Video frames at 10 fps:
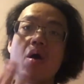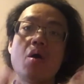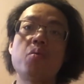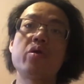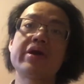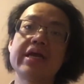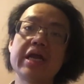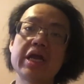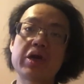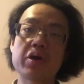we're going to
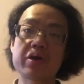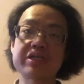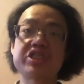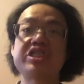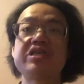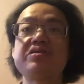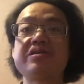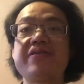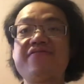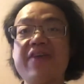encourage children
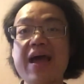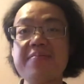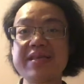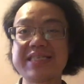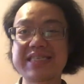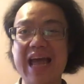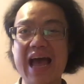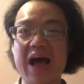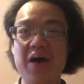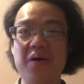and families
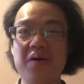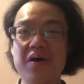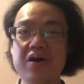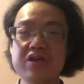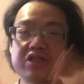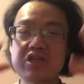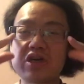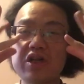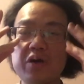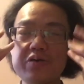now to
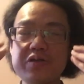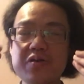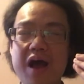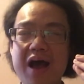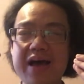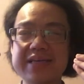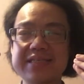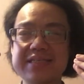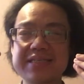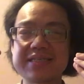close your
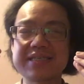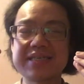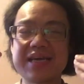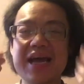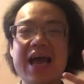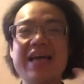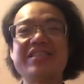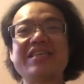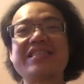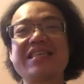eyes and
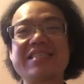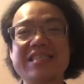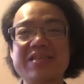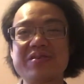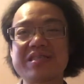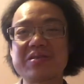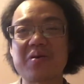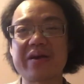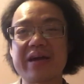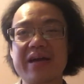just listen to a
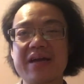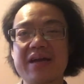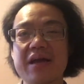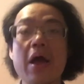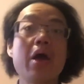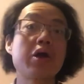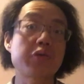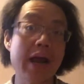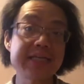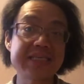story.
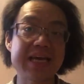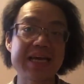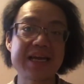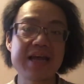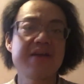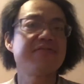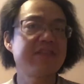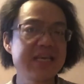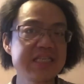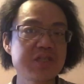Granted,
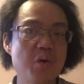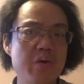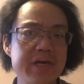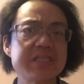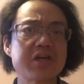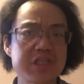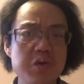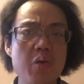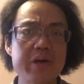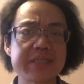these stories are
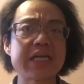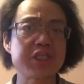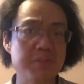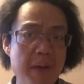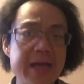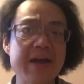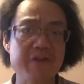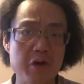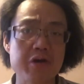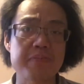stories that you might have
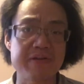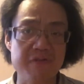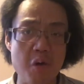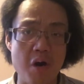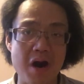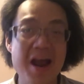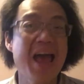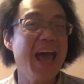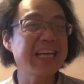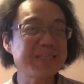heard before,
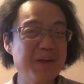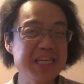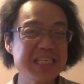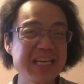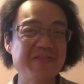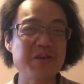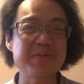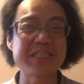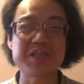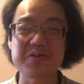especially if you've
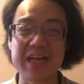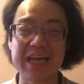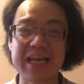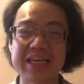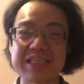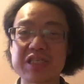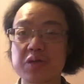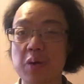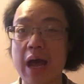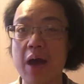been tuning in
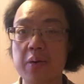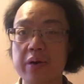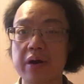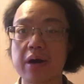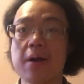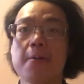to our